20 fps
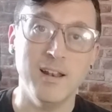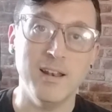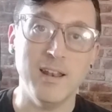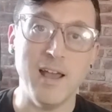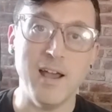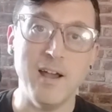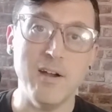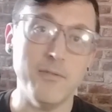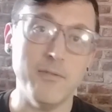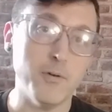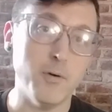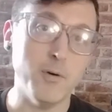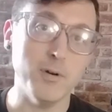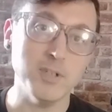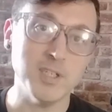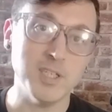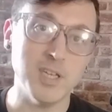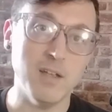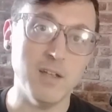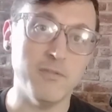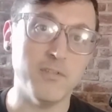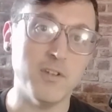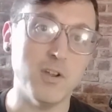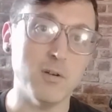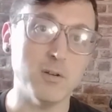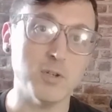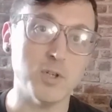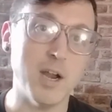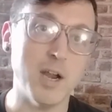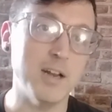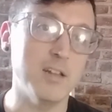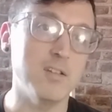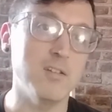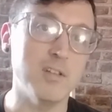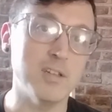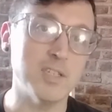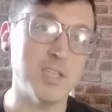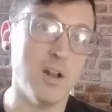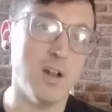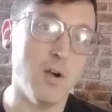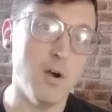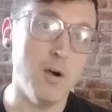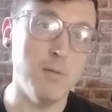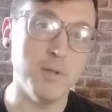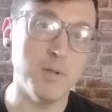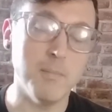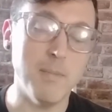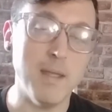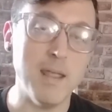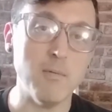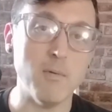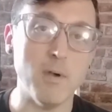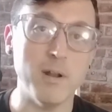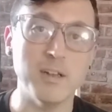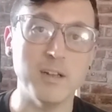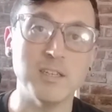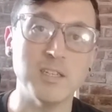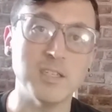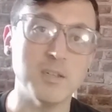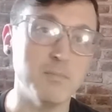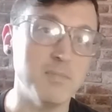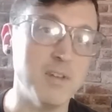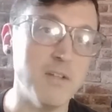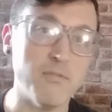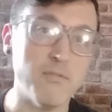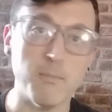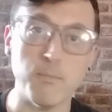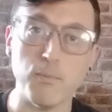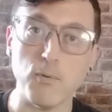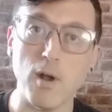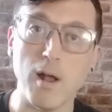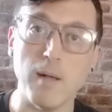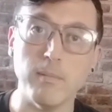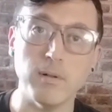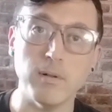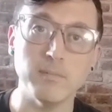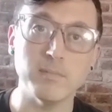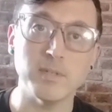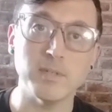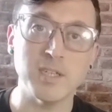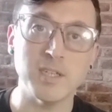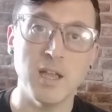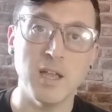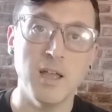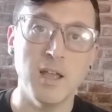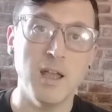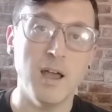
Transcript: Now, of course, if you're trying to do this at home, you may run into some different problems